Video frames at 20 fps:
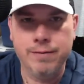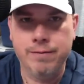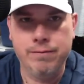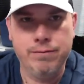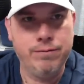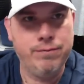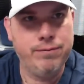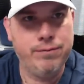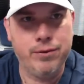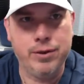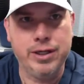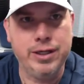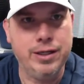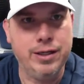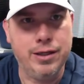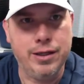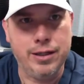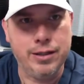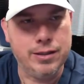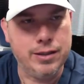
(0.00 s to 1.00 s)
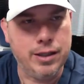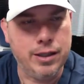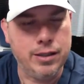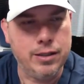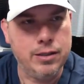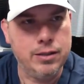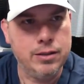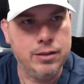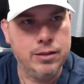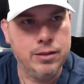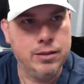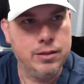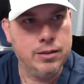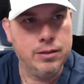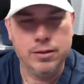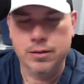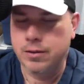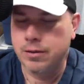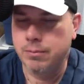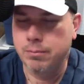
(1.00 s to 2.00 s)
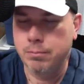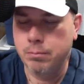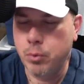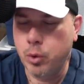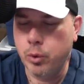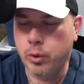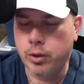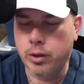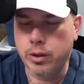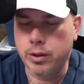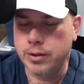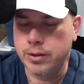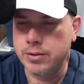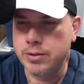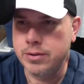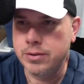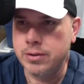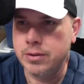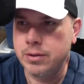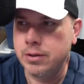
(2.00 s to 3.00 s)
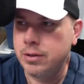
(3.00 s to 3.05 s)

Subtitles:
Freaking hate that. Morons.